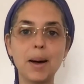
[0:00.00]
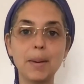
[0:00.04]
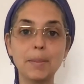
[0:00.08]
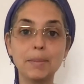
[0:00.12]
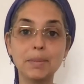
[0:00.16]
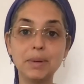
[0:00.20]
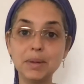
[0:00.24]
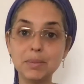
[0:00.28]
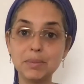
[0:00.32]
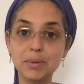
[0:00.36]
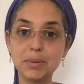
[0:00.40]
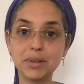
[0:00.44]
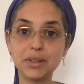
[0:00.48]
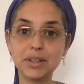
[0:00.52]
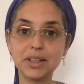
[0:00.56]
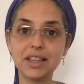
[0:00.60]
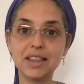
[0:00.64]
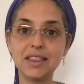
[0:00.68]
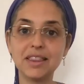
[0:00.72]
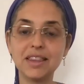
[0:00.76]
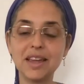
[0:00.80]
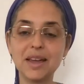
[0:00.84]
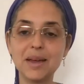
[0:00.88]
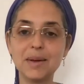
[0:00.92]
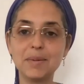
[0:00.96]
people
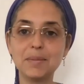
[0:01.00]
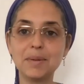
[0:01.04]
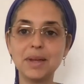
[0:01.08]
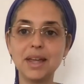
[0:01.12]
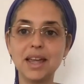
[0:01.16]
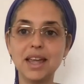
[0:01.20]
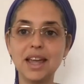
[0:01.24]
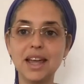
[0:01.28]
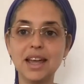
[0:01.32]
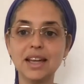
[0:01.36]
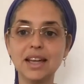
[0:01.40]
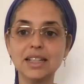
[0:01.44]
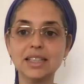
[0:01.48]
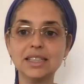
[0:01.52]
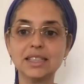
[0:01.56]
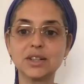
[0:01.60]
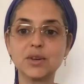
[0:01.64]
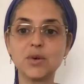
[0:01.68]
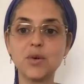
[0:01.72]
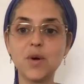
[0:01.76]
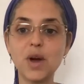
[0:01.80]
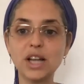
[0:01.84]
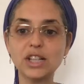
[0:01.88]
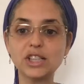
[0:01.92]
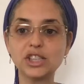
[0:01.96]
in them and
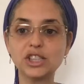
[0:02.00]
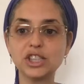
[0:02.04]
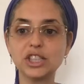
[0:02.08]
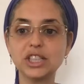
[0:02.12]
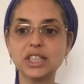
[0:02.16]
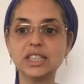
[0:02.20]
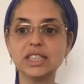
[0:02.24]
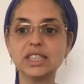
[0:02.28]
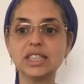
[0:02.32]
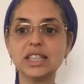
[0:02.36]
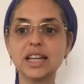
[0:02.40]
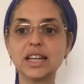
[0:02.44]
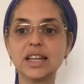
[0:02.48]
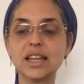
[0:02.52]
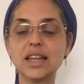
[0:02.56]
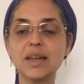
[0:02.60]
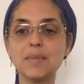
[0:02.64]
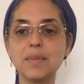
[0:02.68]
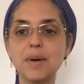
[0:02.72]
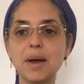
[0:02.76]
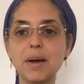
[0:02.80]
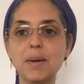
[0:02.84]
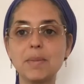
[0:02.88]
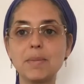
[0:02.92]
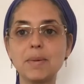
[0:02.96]
questions that
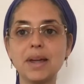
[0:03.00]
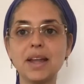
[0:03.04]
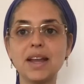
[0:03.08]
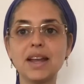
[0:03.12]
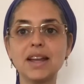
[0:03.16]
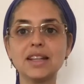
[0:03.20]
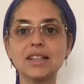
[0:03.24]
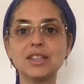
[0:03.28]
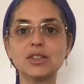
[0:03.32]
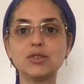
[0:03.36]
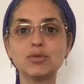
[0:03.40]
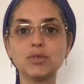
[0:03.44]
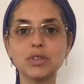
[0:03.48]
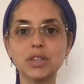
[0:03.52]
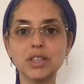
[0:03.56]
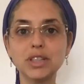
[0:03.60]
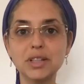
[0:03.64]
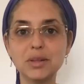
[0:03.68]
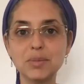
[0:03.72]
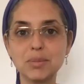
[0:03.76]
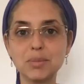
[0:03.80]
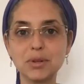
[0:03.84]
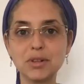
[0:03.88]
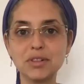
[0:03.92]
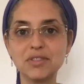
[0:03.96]
came up. And it's really
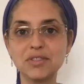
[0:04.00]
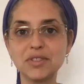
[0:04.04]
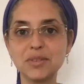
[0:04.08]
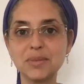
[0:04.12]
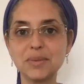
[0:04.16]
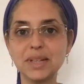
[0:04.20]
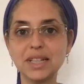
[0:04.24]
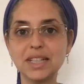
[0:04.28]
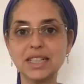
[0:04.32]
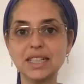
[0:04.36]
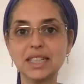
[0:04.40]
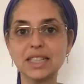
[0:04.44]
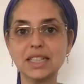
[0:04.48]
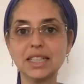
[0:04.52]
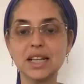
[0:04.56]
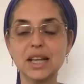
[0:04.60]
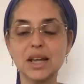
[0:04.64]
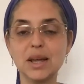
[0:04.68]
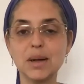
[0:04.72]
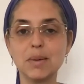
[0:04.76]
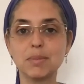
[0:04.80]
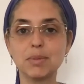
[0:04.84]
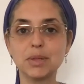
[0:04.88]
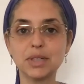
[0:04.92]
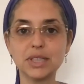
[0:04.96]
important for me to
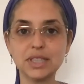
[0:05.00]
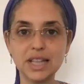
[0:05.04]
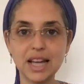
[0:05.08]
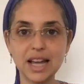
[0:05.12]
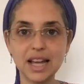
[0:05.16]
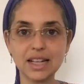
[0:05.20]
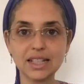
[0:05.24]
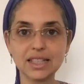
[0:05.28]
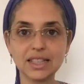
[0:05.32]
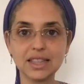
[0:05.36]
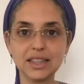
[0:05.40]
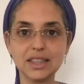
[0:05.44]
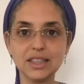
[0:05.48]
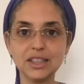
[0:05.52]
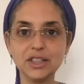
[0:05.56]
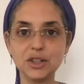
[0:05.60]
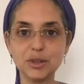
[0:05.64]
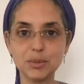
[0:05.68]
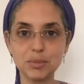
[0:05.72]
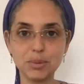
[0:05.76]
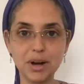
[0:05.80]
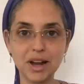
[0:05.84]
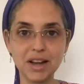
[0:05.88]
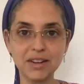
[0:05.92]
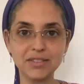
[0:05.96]
protect
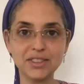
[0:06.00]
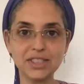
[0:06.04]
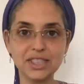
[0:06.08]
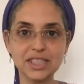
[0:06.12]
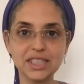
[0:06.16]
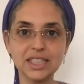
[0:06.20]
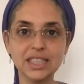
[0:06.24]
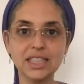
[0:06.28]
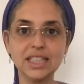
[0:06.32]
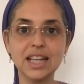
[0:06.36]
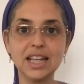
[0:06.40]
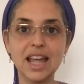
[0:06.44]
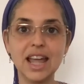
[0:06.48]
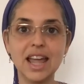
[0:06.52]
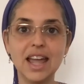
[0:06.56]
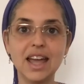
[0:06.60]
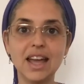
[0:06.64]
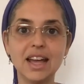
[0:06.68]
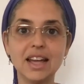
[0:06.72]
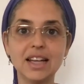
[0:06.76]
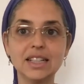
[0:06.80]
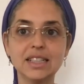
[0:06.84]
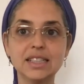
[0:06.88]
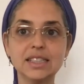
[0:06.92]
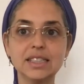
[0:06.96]
your privacy.
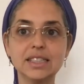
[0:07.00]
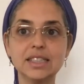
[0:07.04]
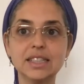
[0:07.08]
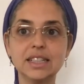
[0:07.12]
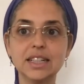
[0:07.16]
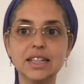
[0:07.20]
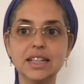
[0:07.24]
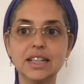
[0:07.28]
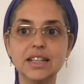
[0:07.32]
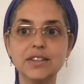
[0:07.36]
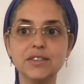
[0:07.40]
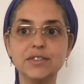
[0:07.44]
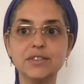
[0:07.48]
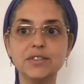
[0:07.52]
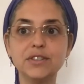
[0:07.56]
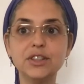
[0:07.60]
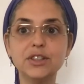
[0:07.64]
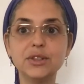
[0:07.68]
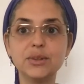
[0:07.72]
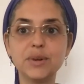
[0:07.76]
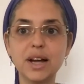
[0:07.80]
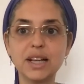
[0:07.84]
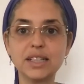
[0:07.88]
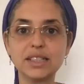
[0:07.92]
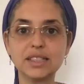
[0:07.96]
And if
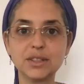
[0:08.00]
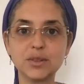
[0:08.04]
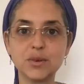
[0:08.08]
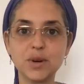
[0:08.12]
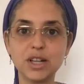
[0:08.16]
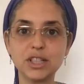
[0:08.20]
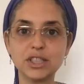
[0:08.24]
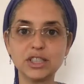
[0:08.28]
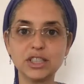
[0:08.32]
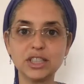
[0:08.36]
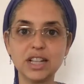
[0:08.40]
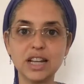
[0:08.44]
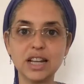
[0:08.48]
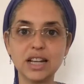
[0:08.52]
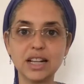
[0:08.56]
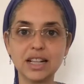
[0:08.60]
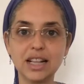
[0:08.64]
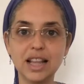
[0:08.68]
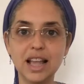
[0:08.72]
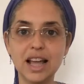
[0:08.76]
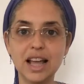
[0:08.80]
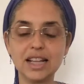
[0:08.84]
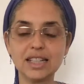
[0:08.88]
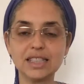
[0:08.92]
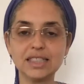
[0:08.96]
you asked a question at a
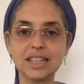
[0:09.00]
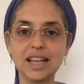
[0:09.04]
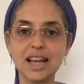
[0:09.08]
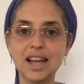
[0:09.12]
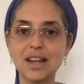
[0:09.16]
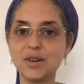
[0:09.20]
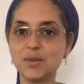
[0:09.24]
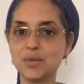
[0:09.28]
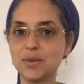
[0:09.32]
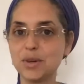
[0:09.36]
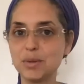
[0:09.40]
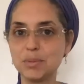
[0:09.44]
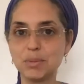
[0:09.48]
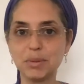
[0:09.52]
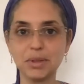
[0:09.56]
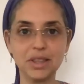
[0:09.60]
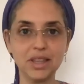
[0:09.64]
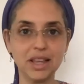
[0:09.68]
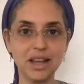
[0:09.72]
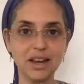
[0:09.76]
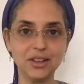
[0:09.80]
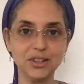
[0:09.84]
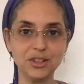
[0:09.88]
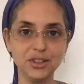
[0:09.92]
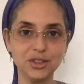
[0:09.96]
class, I don't want to put
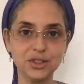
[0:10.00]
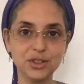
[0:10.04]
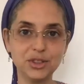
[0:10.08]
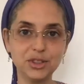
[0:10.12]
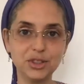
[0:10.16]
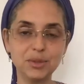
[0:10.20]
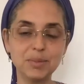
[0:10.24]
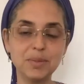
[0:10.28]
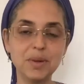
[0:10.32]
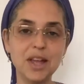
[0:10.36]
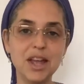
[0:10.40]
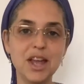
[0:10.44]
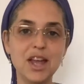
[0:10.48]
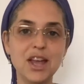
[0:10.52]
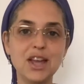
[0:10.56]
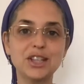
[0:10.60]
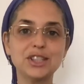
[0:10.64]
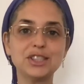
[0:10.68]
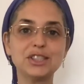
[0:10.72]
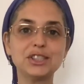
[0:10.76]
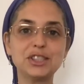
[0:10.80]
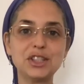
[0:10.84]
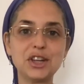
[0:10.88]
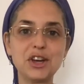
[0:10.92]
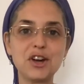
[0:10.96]
that on YouTube.
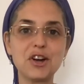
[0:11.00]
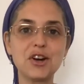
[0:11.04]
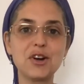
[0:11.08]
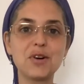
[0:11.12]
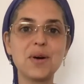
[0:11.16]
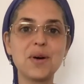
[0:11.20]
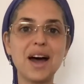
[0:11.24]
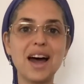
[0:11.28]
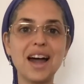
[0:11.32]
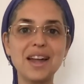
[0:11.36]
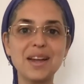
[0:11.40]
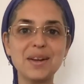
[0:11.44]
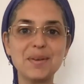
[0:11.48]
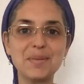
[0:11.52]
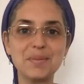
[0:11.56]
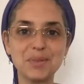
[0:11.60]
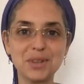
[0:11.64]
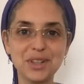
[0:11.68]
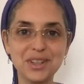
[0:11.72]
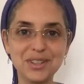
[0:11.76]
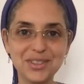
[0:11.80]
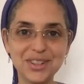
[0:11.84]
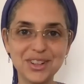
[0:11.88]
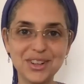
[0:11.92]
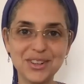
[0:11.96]
So I am
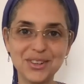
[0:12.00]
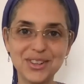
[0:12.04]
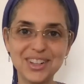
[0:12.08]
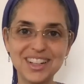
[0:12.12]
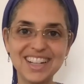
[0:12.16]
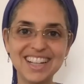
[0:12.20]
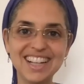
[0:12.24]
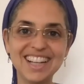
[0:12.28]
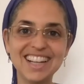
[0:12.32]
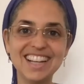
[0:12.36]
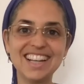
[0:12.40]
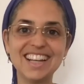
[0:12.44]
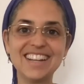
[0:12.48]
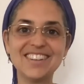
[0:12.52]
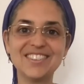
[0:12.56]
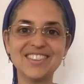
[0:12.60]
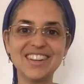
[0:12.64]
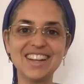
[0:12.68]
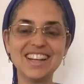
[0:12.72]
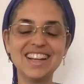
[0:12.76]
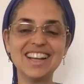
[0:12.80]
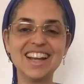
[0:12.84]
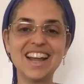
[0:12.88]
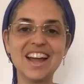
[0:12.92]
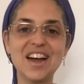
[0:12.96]
re-recording it
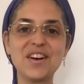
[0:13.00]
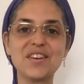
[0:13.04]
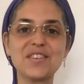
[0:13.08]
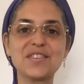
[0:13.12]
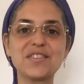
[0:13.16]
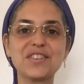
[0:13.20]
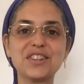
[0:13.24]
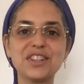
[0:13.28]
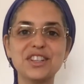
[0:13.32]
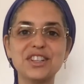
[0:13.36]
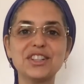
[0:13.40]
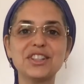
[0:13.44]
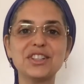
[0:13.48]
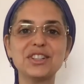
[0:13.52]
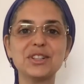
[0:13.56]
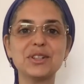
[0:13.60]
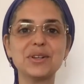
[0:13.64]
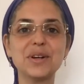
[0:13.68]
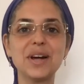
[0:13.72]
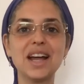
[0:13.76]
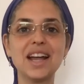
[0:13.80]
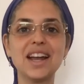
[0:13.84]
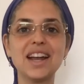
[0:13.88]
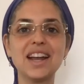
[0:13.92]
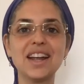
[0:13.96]
right now for
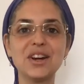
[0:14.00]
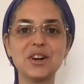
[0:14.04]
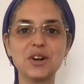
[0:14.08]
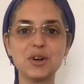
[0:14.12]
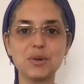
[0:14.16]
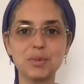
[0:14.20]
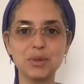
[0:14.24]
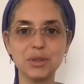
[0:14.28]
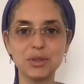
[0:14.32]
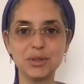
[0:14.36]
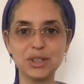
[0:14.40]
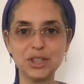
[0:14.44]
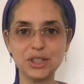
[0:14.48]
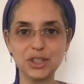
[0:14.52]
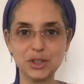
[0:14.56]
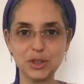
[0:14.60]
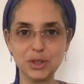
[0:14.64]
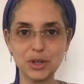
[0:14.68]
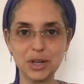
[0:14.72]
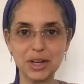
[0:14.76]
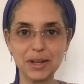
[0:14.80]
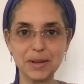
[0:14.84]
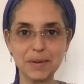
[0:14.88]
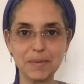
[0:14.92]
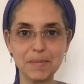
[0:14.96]
you, and I hope you
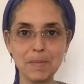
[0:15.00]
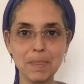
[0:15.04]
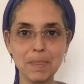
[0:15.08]
enjoy.